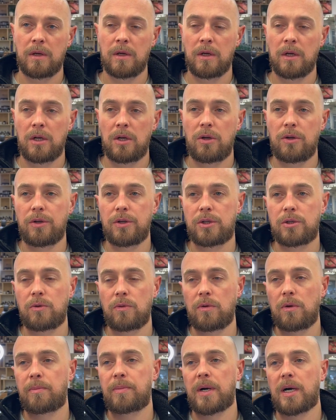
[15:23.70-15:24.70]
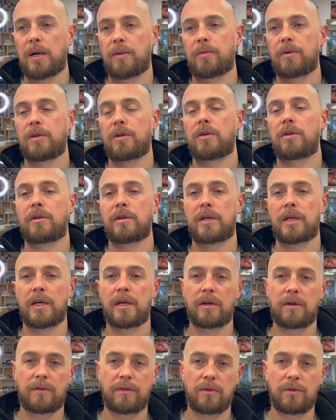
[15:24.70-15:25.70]
London School of Barbering the other day,
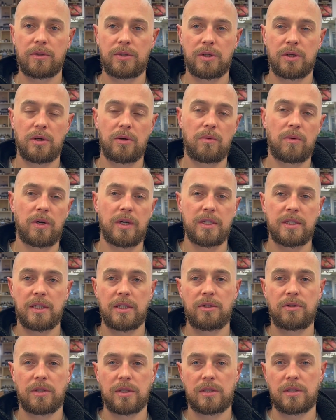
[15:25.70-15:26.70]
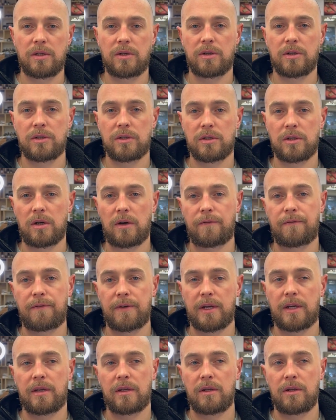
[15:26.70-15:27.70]
and I thought, you know what, it's interesting because I think,